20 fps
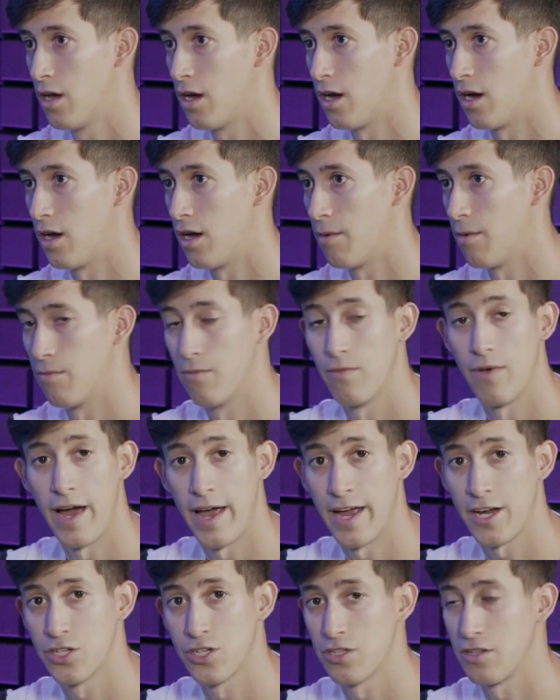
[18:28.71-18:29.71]
Um,
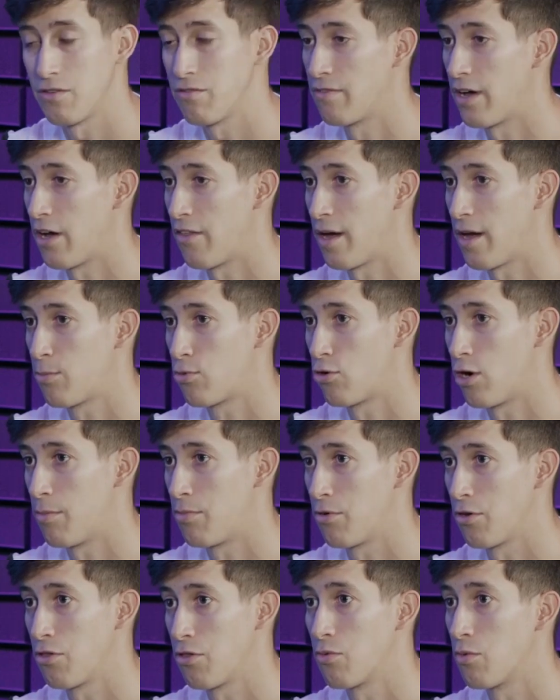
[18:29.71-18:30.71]
I actually found that
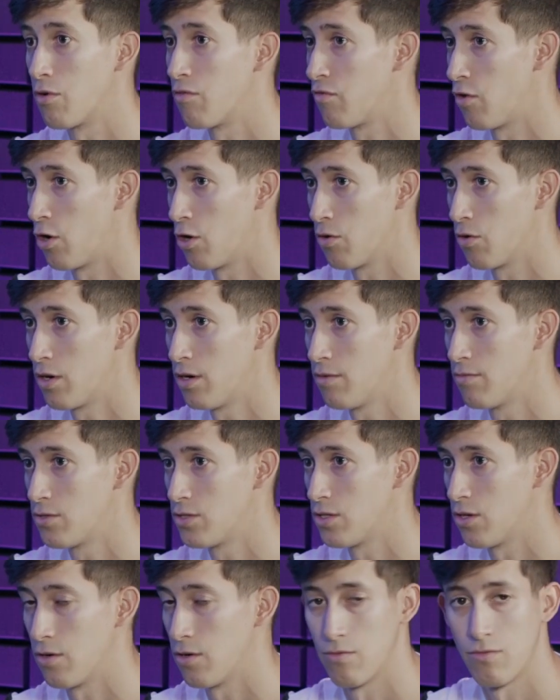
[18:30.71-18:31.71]
property through a follower.
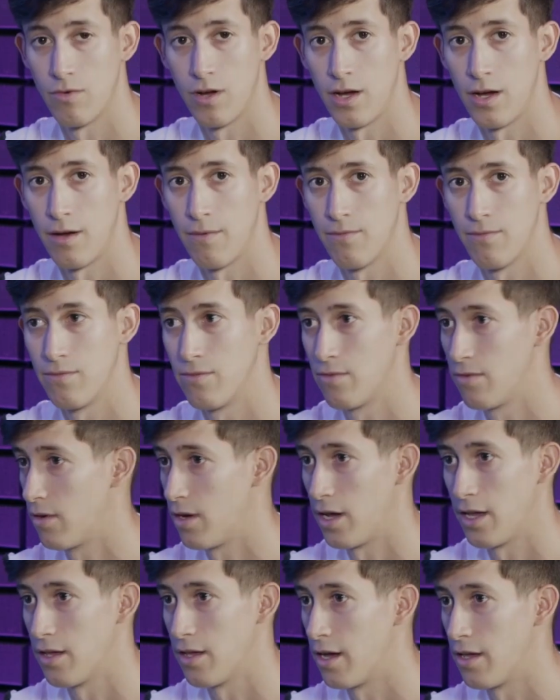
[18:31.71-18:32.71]
So um, nice.
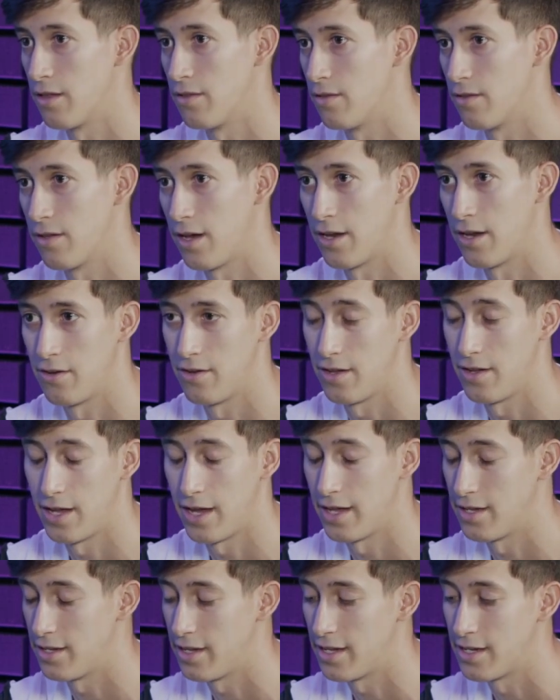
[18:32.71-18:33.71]
I, I, I,
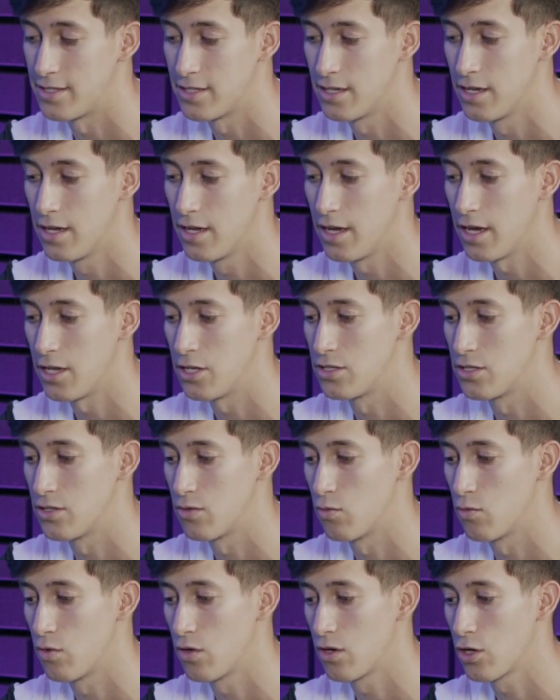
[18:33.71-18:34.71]
I, it's it's
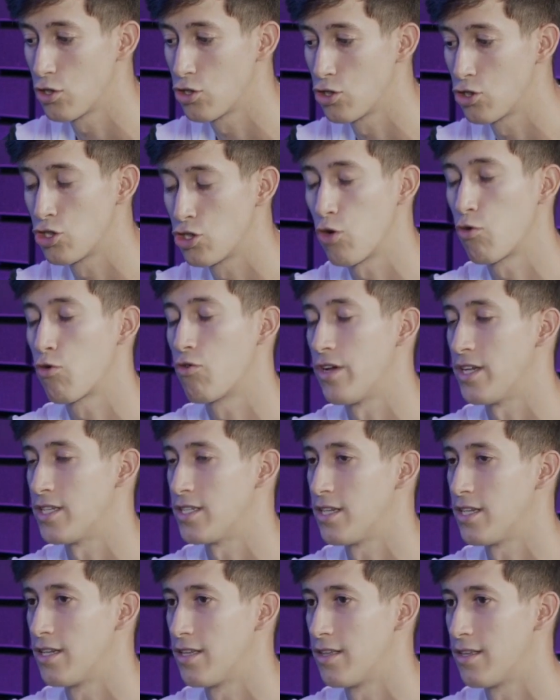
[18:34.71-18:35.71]
so
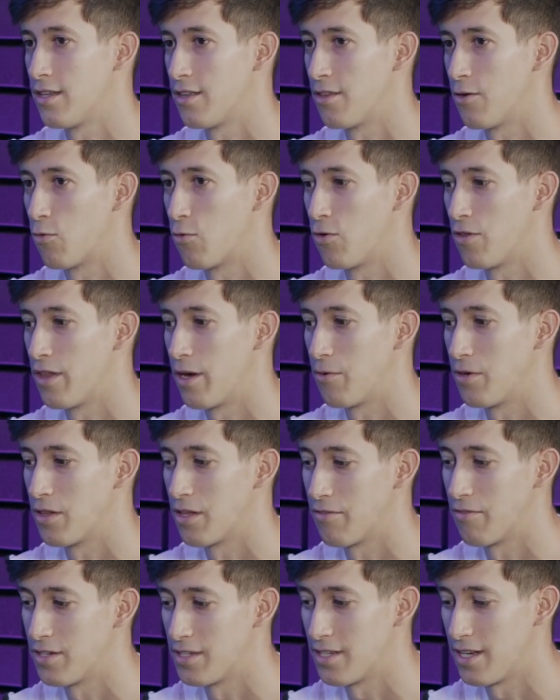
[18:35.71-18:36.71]
crazy that the world that we
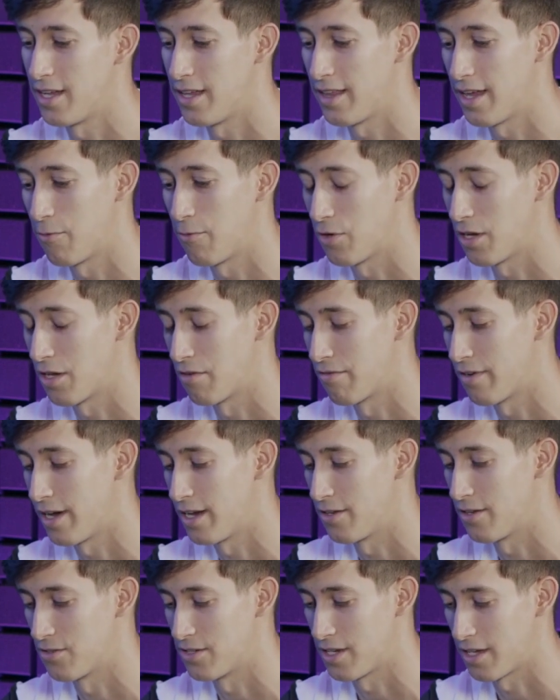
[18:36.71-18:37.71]
live in today that we can
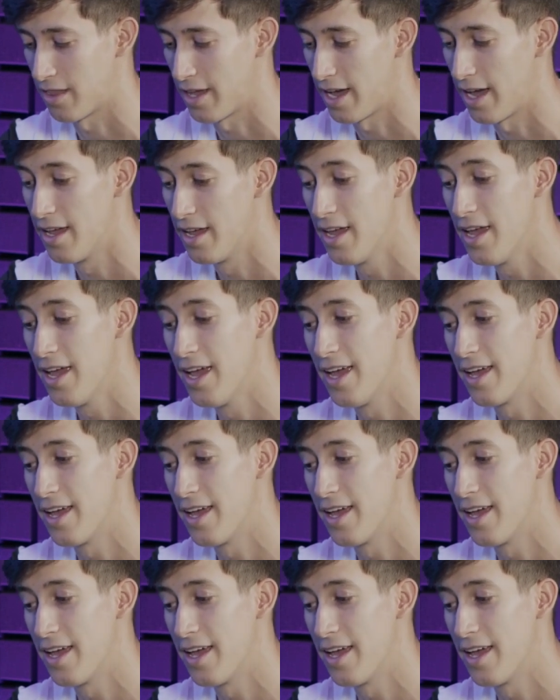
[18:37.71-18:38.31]
find deals like that.